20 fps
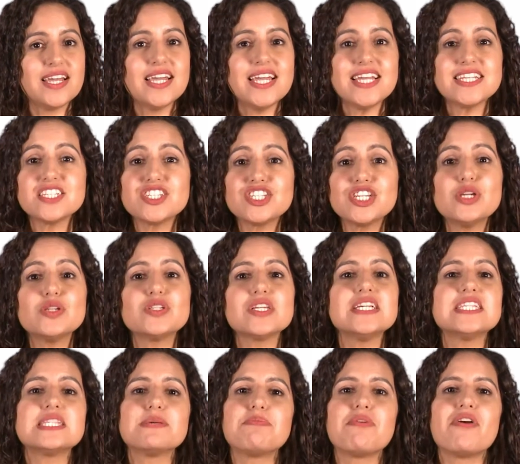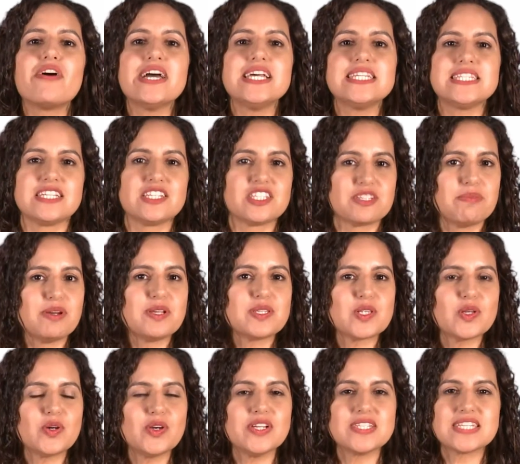It is usually surprising to most
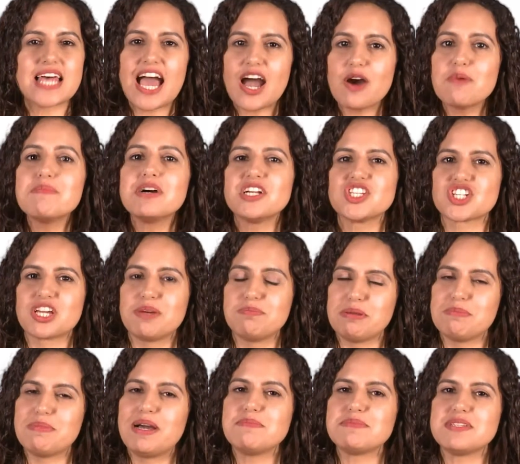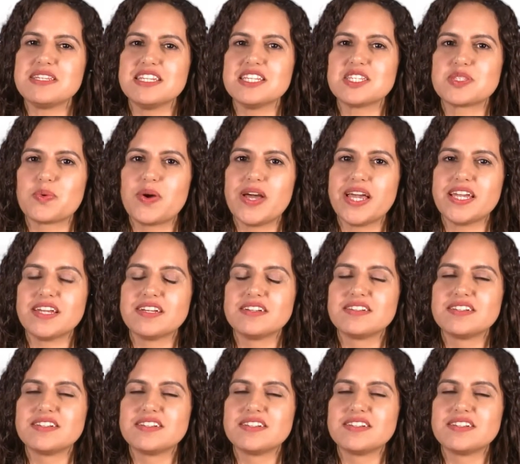lawyers how much can be mapped in this way.